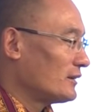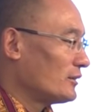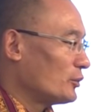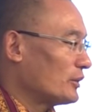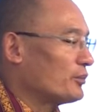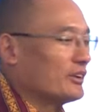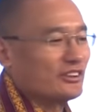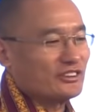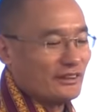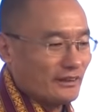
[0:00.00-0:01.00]
with
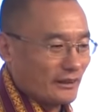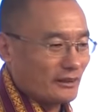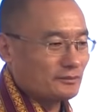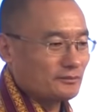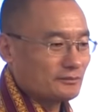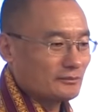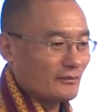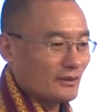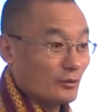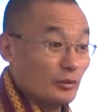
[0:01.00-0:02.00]
British India,
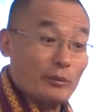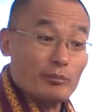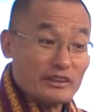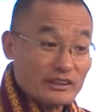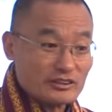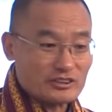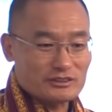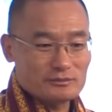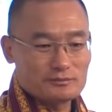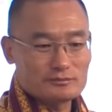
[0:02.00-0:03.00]
with the
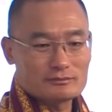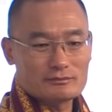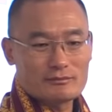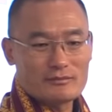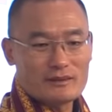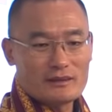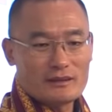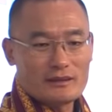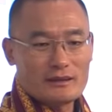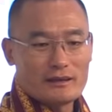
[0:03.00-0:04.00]
British.
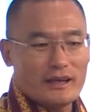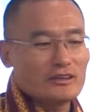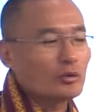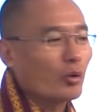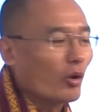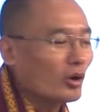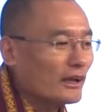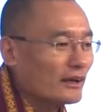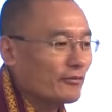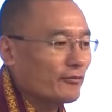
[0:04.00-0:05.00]
And so all
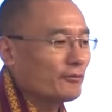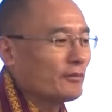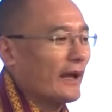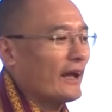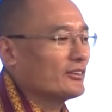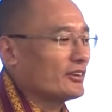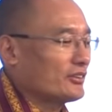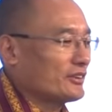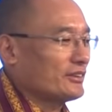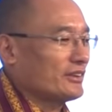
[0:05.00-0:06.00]
our
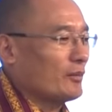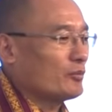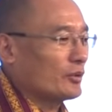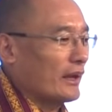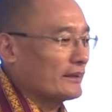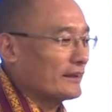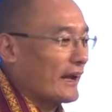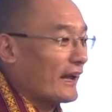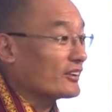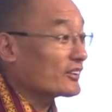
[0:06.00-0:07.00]
ancestors came together
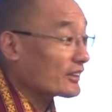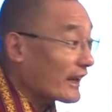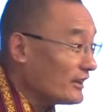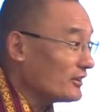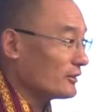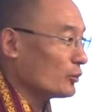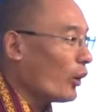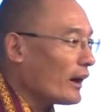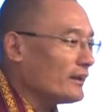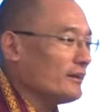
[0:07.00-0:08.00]
and signed
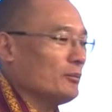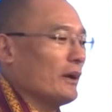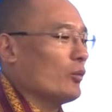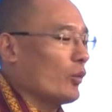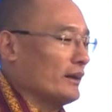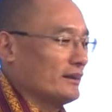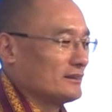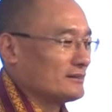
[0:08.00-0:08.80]
one by one,